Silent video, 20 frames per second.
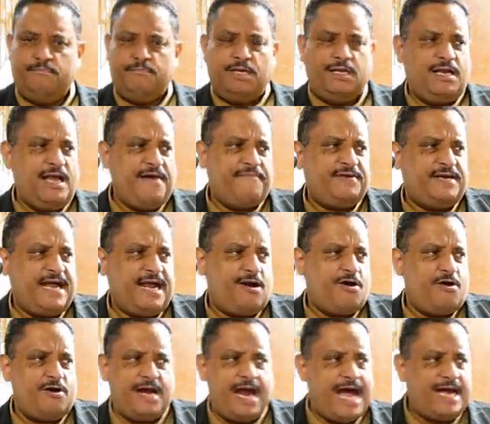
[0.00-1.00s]
Beloved, that
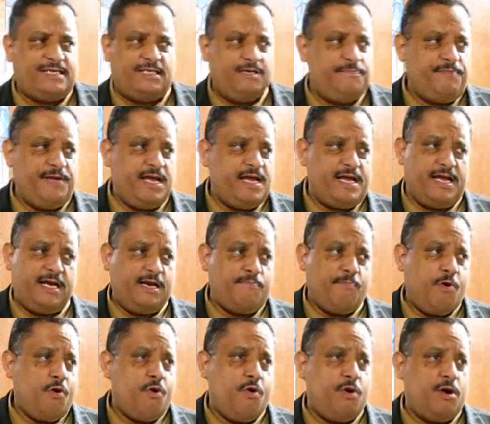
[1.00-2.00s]
ought not to be
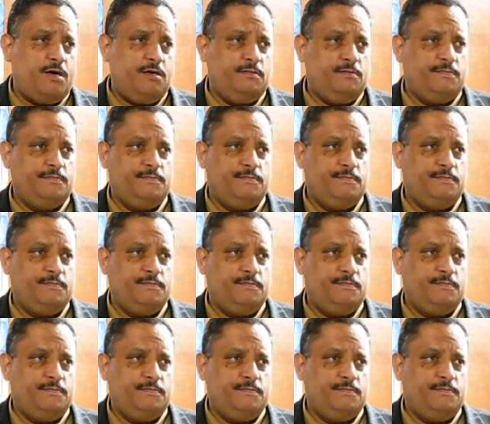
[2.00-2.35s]
anymore.